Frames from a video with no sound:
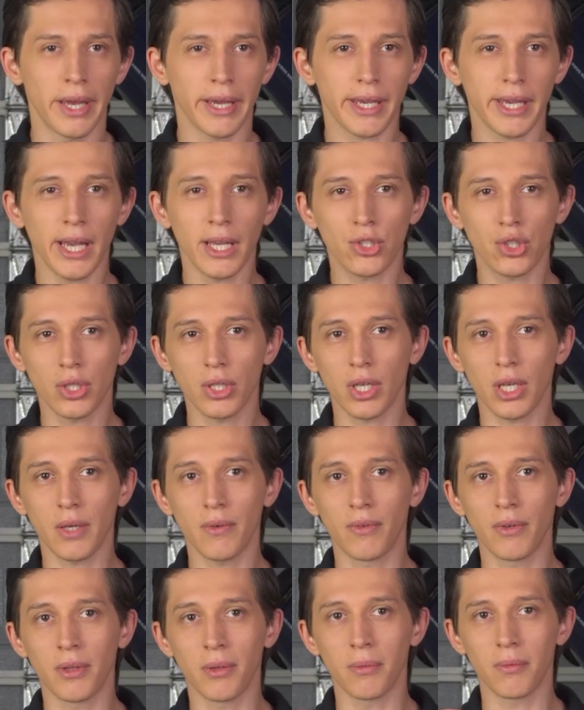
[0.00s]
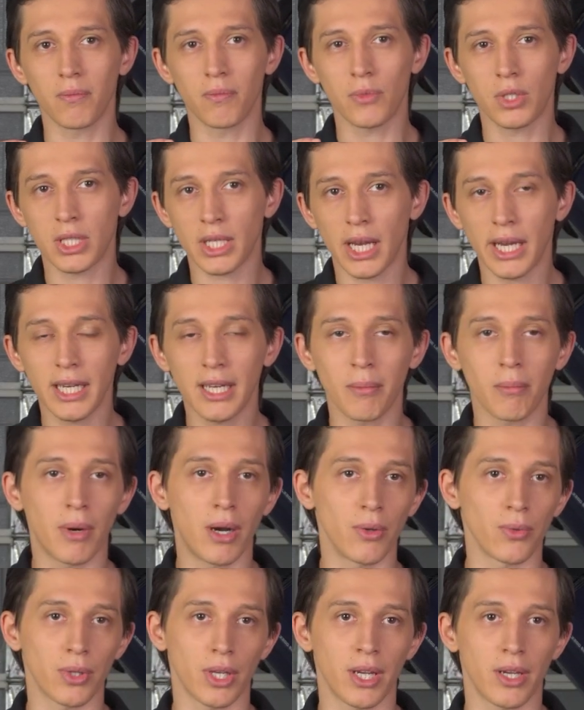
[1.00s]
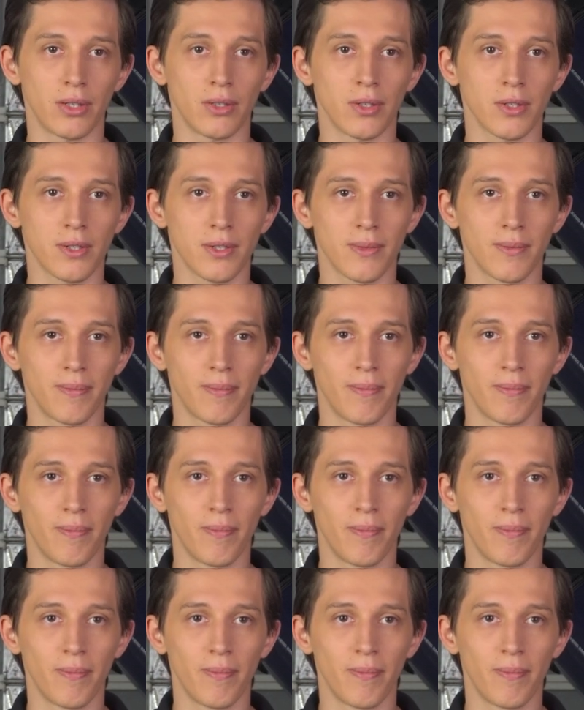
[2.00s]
catching even tiny mount errors.